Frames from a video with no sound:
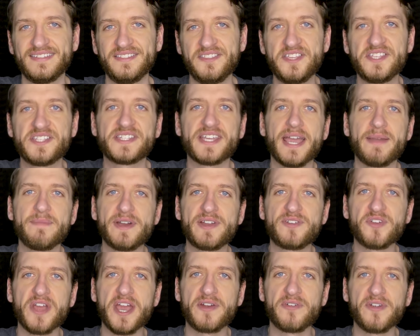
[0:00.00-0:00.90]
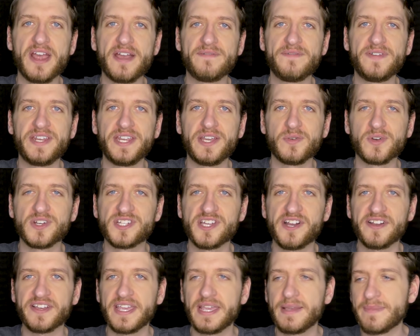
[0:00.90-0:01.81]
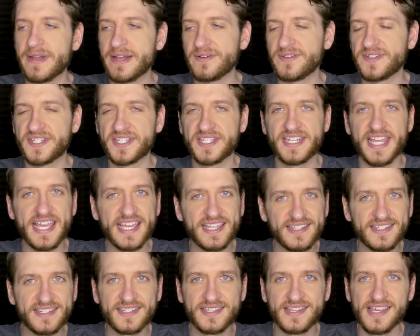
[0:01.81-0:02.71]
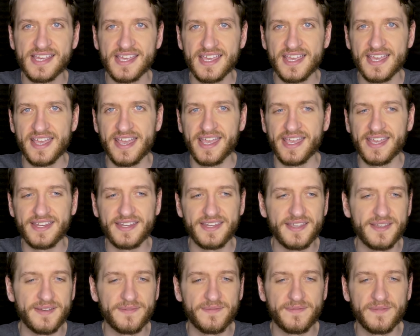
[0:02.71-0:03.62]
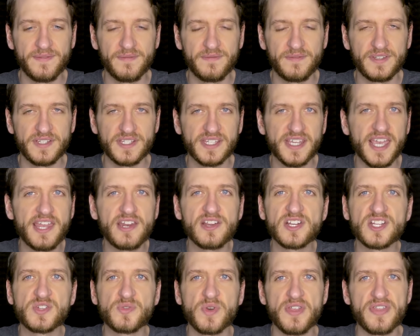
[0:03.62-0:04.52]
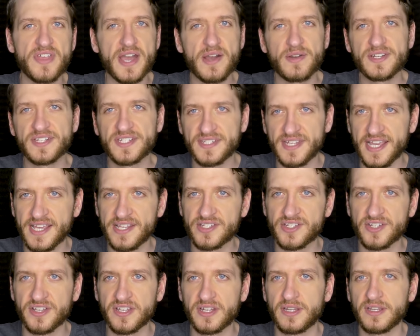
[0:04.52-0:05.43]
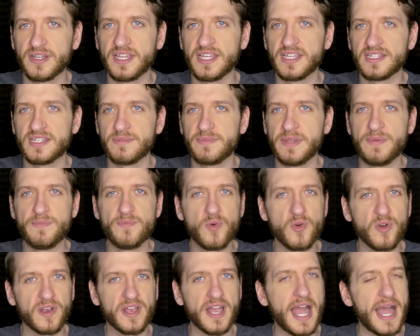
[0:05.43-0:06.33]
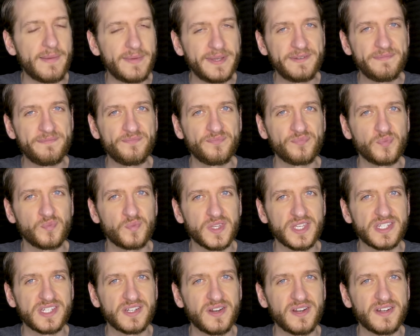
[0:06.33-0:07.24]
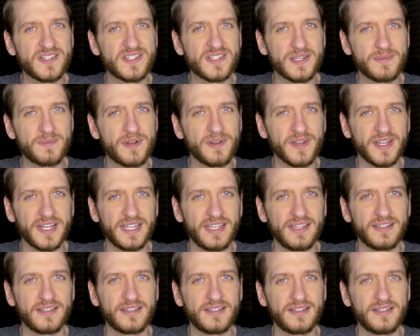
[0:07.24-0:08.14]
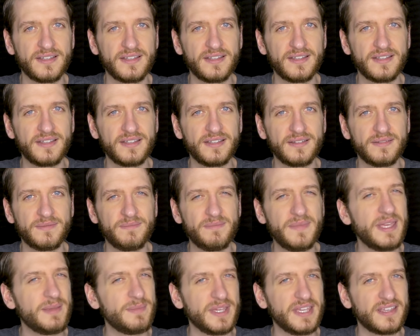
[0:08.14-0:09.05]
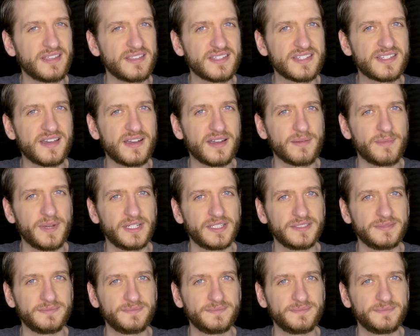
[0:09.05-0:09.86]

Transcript: This time on Rad Rat video, we're talking about stance and if skaters without a stance are gonna get to be more common, because there are some already. Maybe, let's talk about it.